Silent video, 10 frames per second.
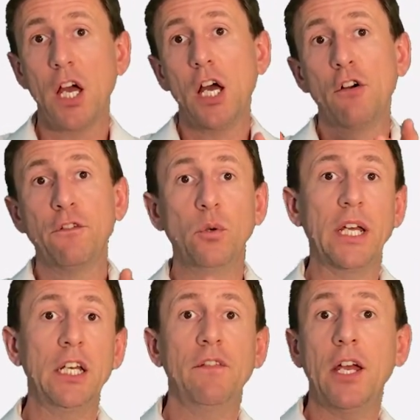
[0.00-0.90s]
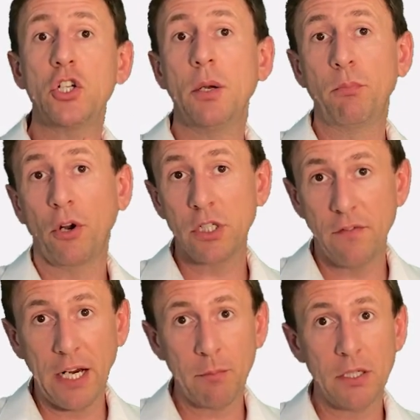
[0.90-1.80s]
food innovation and product
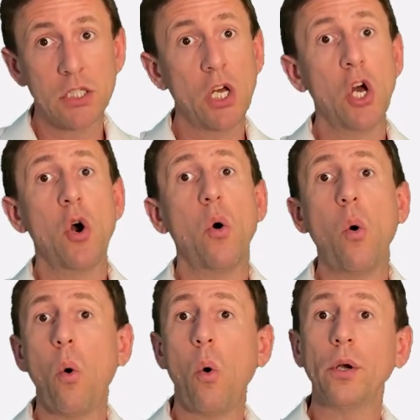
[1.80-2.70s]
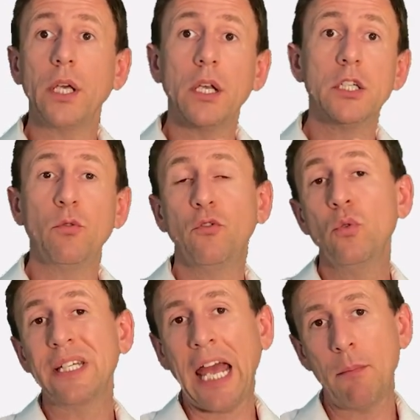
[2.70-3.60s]
development, or you can do
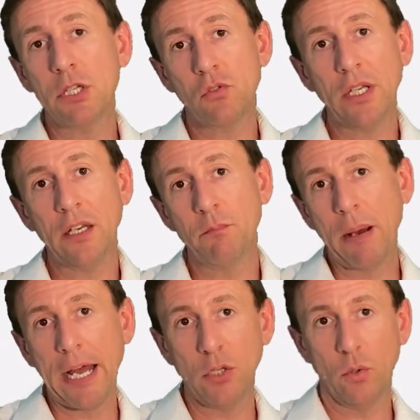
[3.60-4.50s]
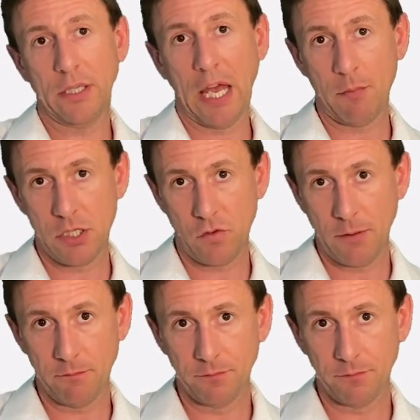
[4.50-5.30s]
food chemistry and biochemistry.